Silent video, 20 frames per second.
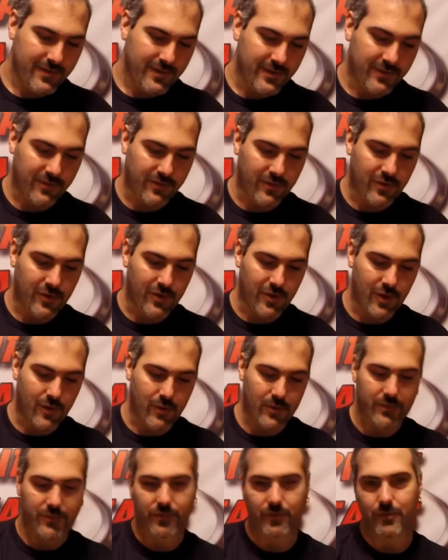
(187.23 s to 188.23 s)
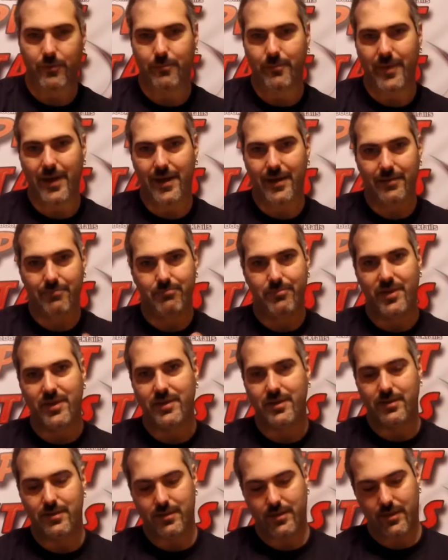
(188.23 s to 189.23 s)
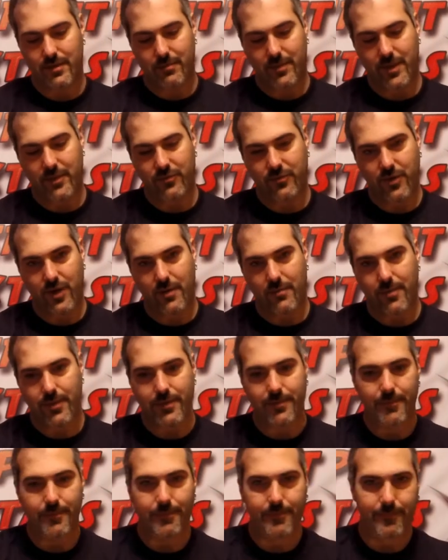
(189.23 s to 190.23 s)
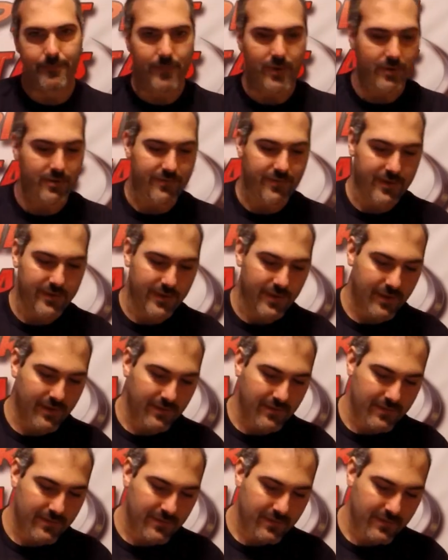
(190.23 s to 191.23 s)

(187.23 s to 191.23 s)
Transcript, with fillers: It's a little lower, so in my opinion, it may drop, but we'll find out.